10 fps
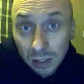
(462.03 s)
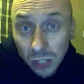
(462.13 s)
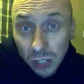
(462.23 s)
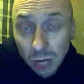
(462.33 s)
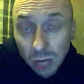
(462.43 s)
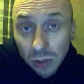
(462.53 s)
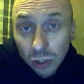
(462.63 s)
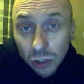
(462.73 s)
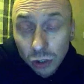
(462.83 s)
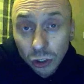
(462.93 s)
shape of the
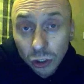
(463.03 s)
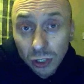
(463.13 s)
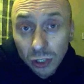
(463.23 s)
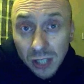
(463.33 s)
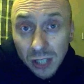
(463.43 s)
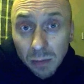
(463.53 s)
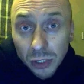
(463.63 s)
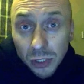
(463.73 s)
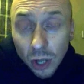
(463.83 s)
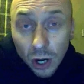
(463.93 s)
construction the
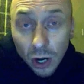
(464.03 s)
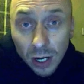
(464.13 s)
temperature